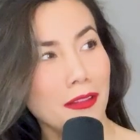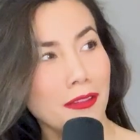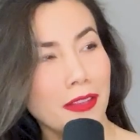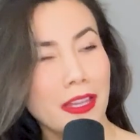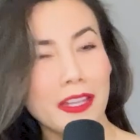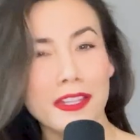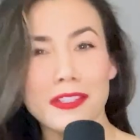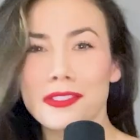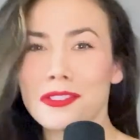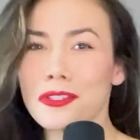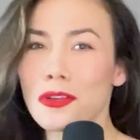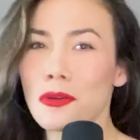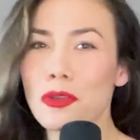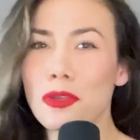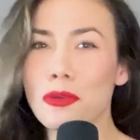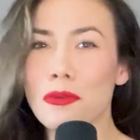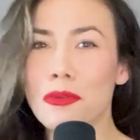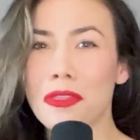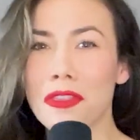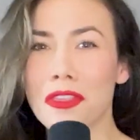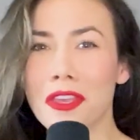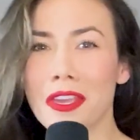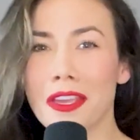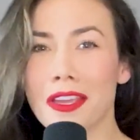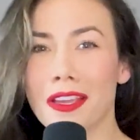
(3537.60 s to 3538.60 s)
let us know what you
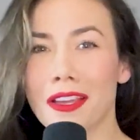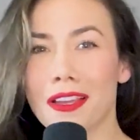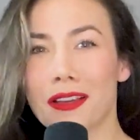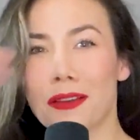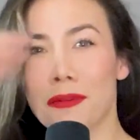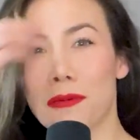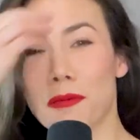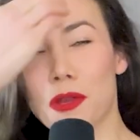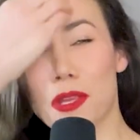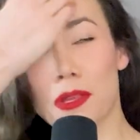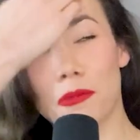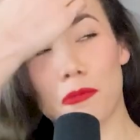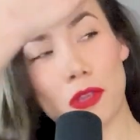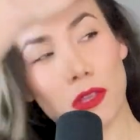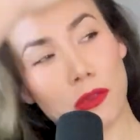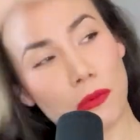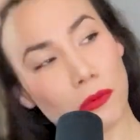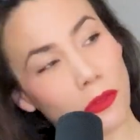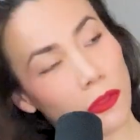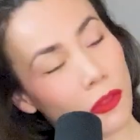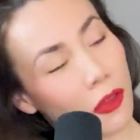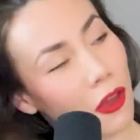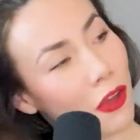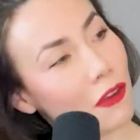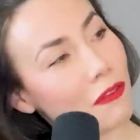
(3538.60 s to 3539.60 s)
think, what, what you
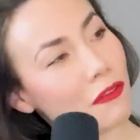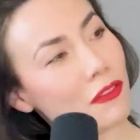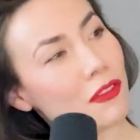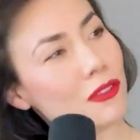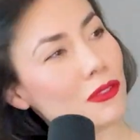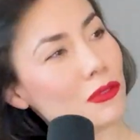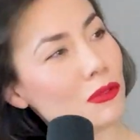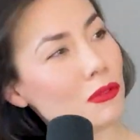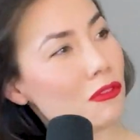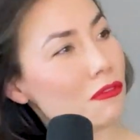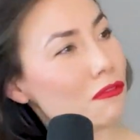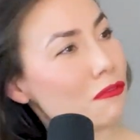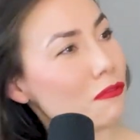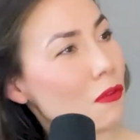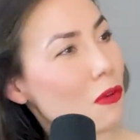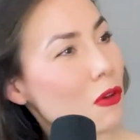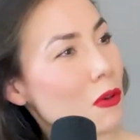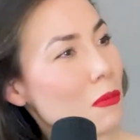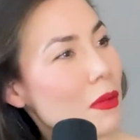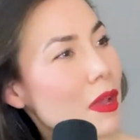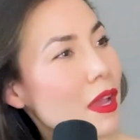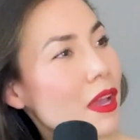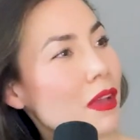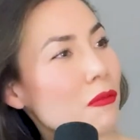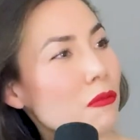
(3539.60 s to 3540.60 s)
thought of this sort of
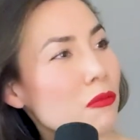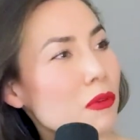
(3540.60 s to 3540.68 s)
format.